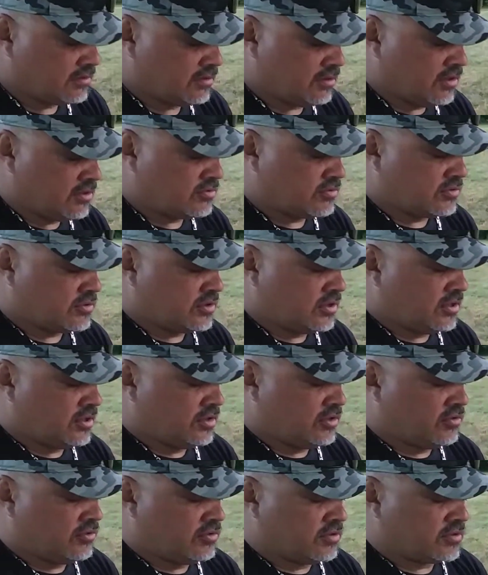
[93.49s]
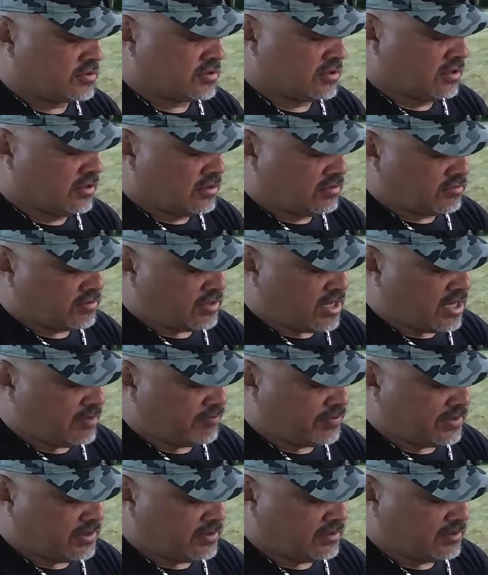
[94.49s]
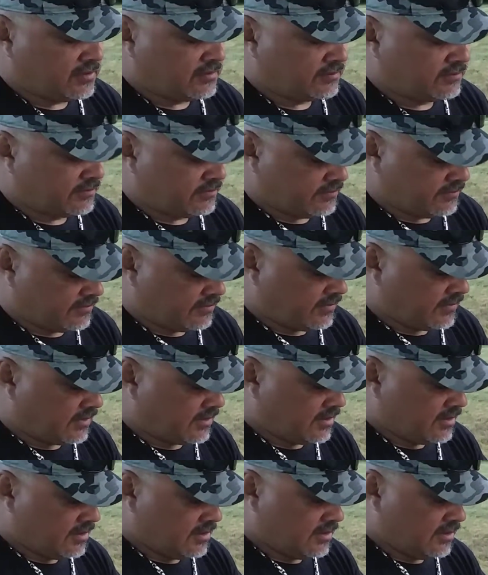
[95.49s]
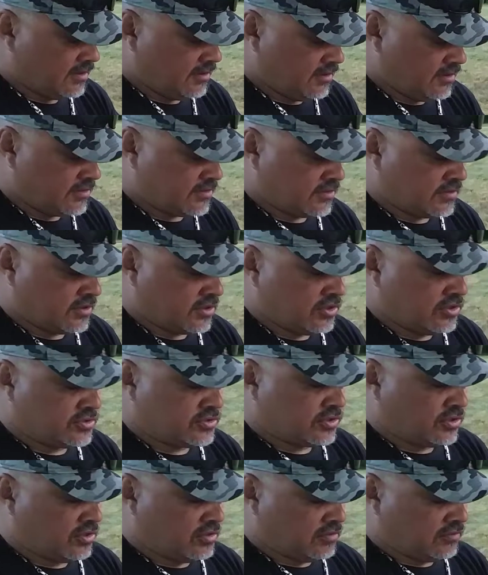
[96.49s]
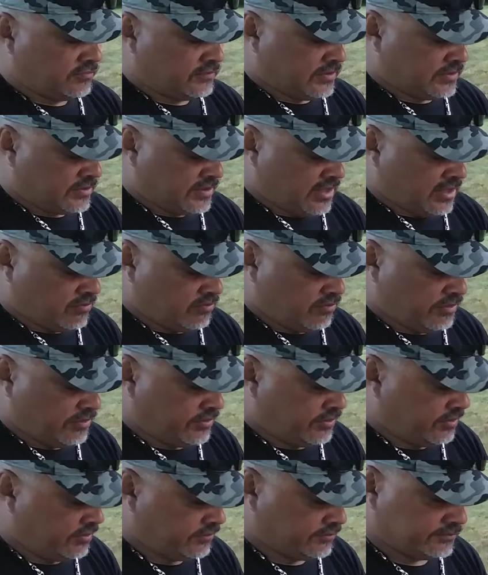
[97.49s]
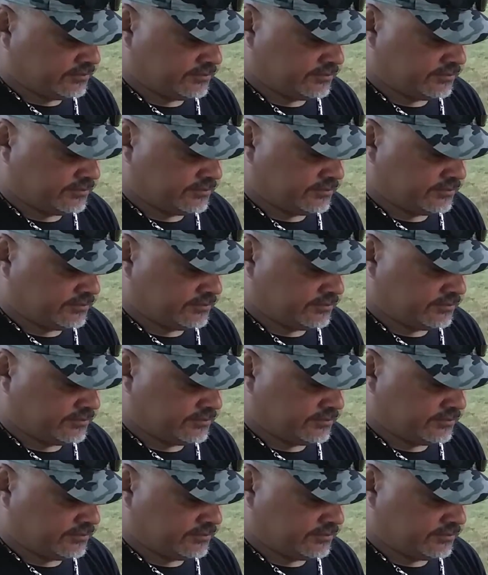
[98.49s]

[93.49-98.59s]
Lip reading: interested in doing solo camping, this is a good stove to take with you.